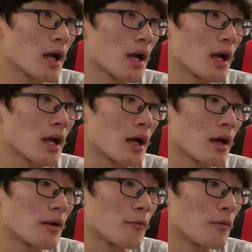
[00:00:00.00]

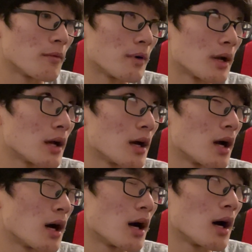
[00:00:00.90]
And
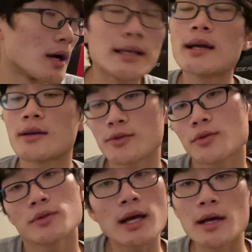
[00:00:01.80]
yeah,
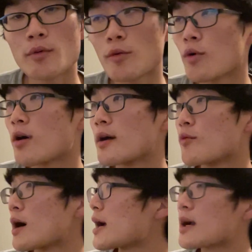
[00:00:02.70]
so yeah, it went
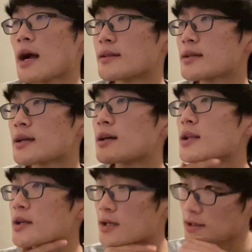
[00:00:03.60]
well. I think I
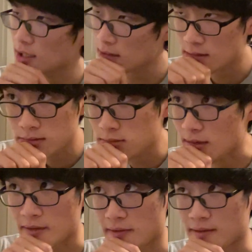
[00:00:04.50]
got like
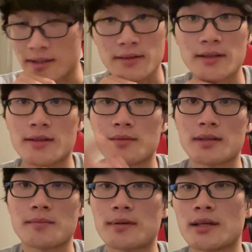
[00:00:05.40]
60
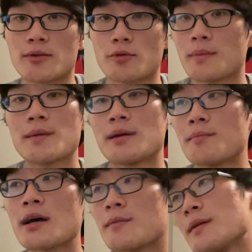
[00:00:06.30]
something p, or maybe it
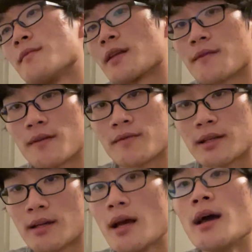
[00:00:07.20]
might have been like
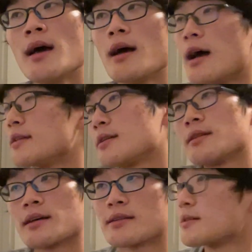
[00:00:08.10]
50, and
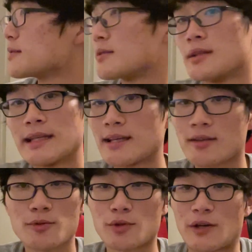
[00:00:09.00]
then like the
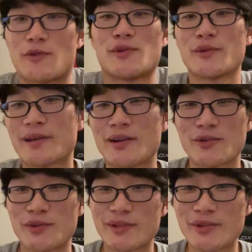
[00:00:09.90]
EX score difference was like
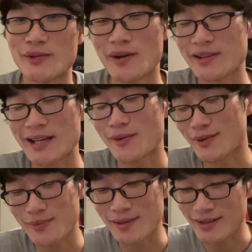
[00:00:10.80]
102 on that
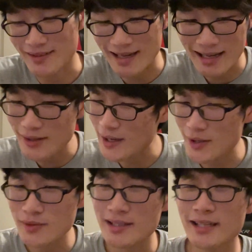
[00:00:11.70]
one, because I
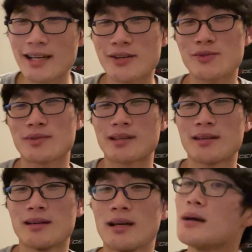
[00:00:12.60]
don't think he
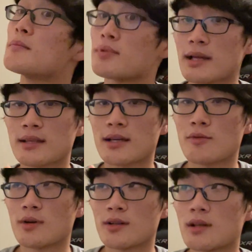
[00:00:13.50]
actually played
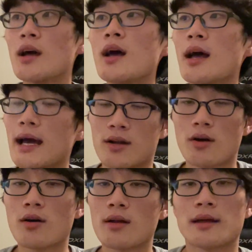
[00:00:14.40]
that one at
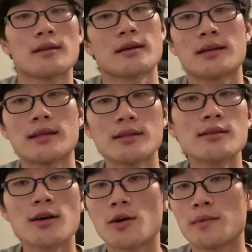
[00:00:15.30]
all. He
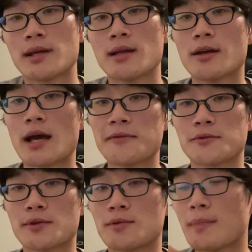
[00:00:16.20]
did tell me
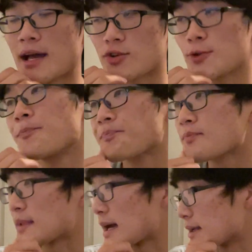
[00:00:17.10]
after the match
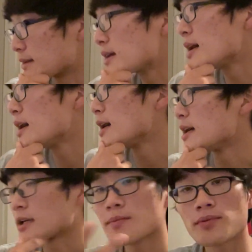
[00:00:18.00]
that
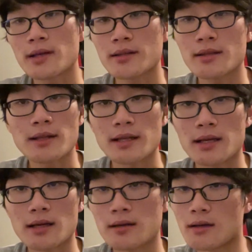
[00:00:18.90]
he played it like
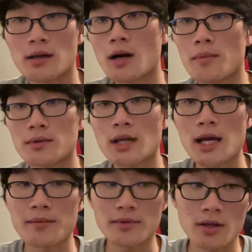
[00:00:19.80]
a couple
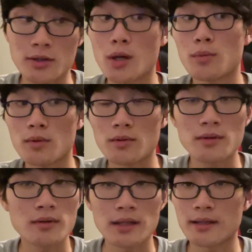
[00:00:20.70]
times on
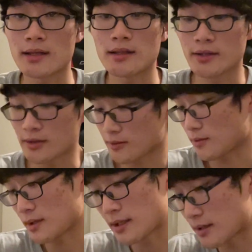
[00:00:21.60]
doubles, and then
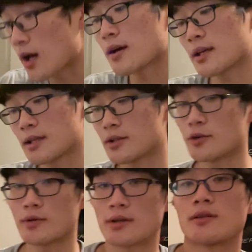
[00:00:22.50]
he thought he
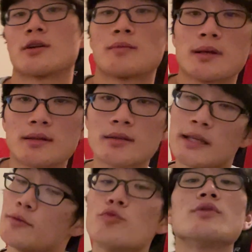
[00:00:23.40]
knew it a little bit.
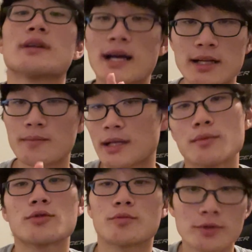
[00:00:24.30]
He would kind of be
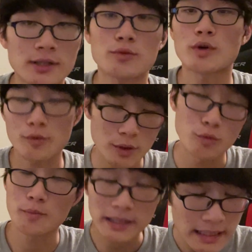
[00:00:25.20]
able to predict what it
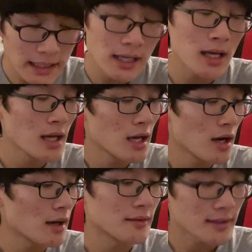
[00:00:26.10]
will be
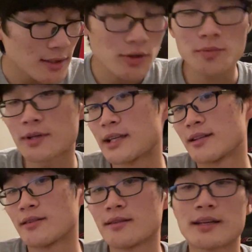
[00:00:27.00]
on singles, but he didn't.